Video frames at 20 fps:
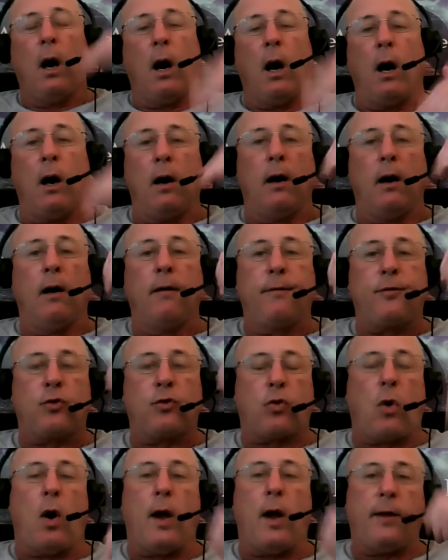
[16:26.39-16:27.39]
of
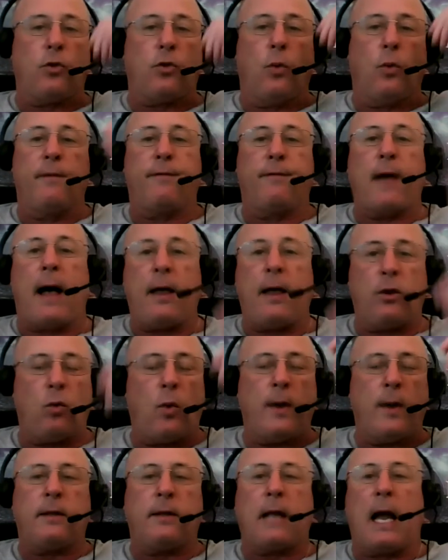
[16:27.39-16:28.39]
trying to
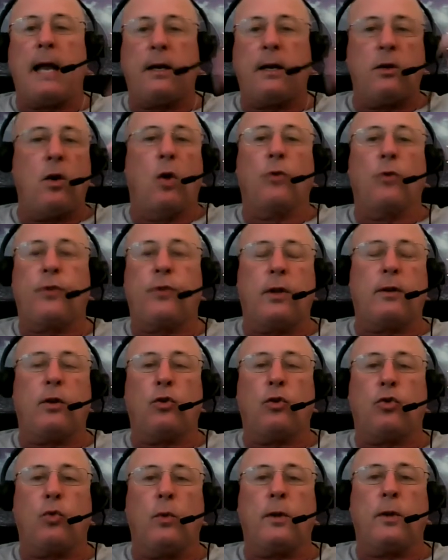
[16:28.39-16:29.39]
evaluate and diagnose the
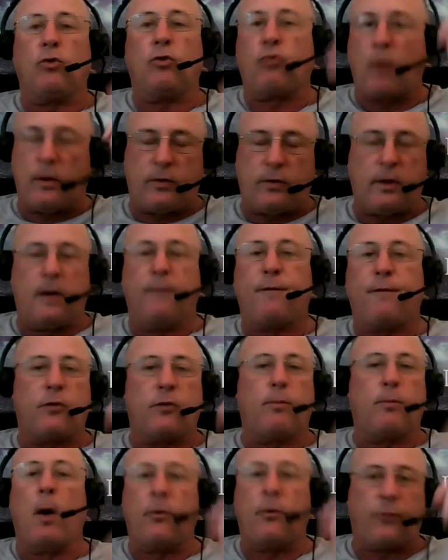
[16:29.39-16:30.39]
tissue in distress, and if
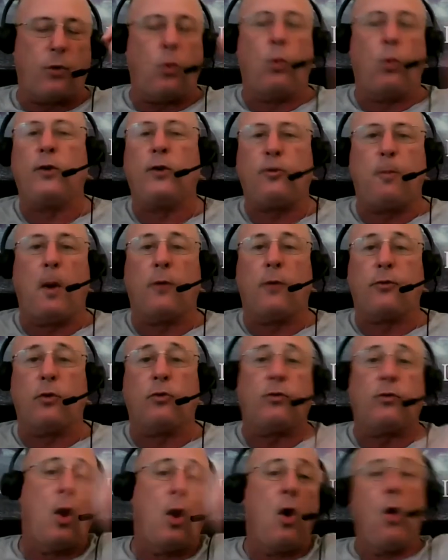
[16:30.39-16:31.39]
it's muscle, which
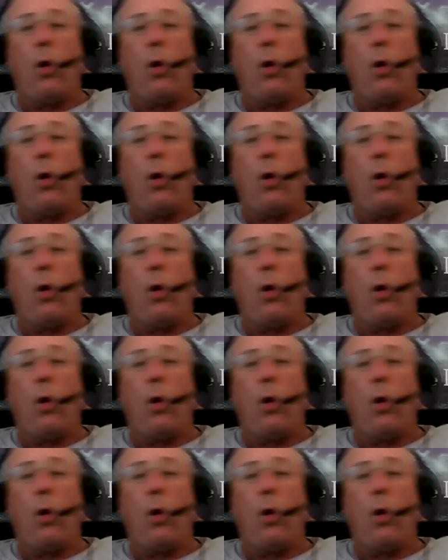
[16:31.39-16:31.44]
muscles,